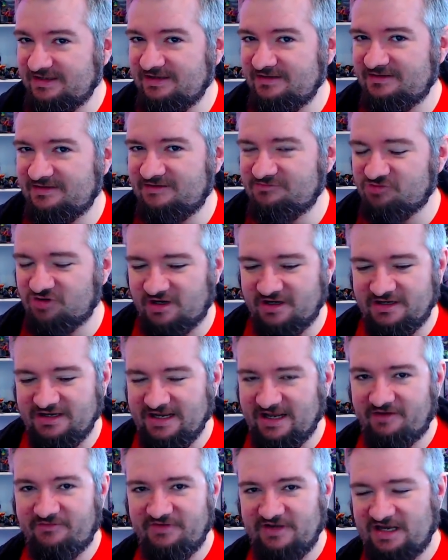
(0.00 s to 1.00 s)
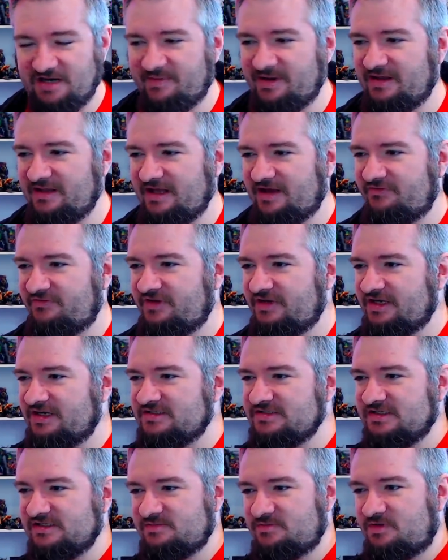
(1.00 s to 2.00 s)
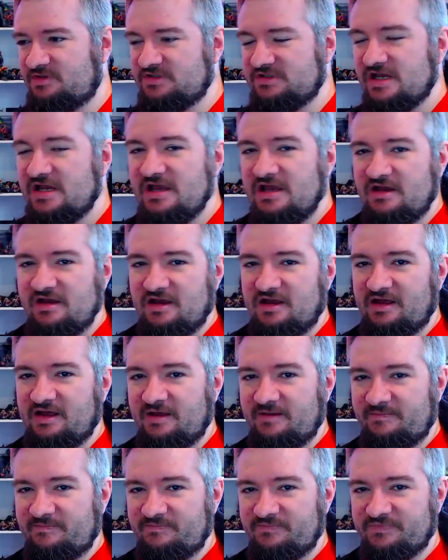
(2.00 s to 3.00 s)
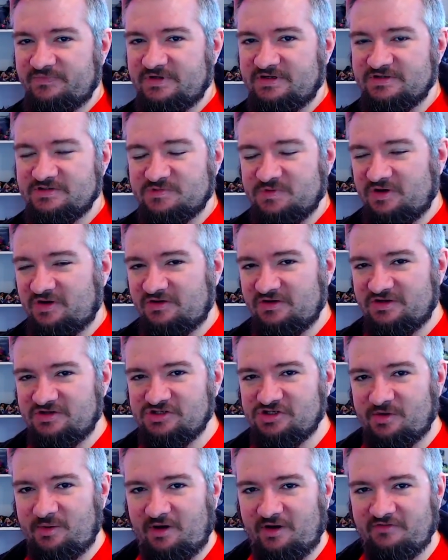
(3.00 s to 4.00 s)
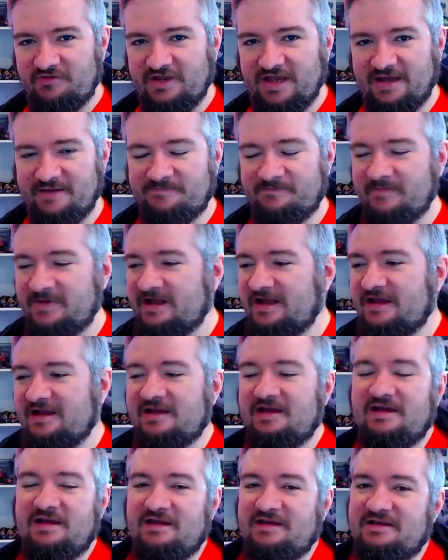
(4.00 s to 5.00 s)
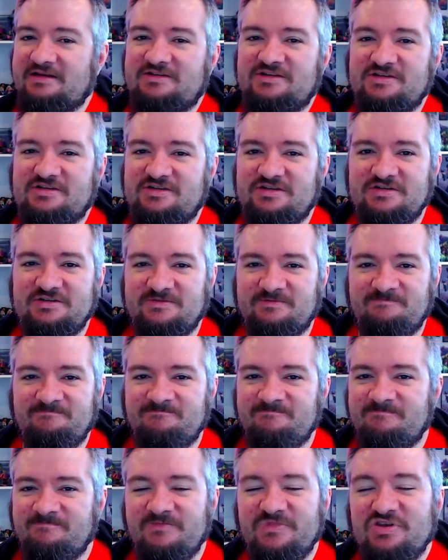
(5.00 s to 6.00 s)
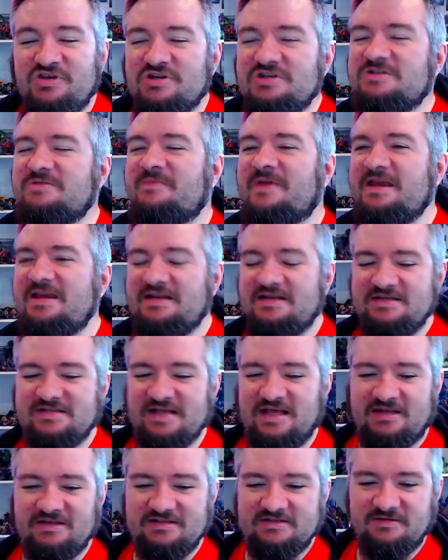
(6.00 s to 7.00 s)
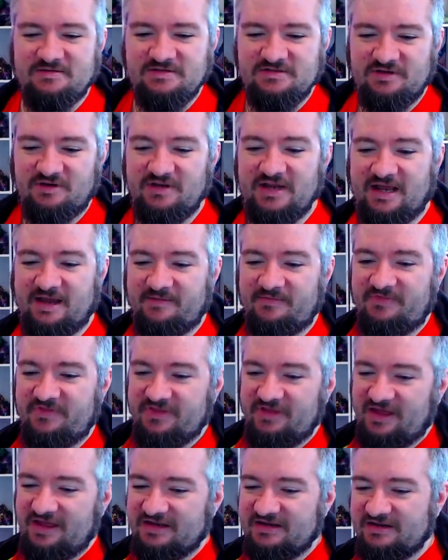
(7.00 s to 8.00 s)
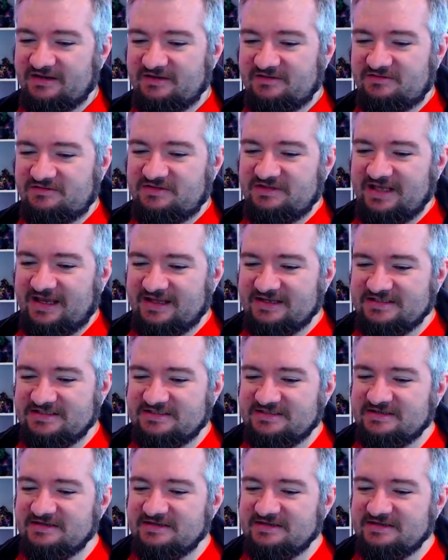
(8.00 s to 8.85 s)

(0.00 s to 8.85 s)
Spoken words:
right, now forget about that for the next 6 months, because we're not going to show it off again. Just doesn't make any sense. So yeah, that's